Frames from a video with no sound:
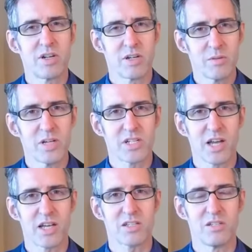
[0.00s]
much
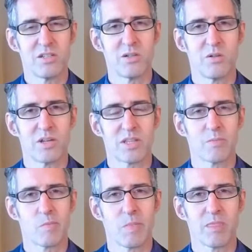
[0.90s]
has to do with,
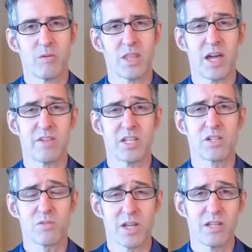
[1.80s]
with having
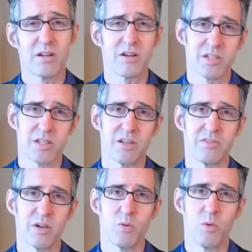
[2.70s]
trained ourselves
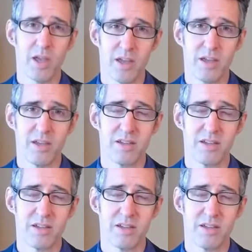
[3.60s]
away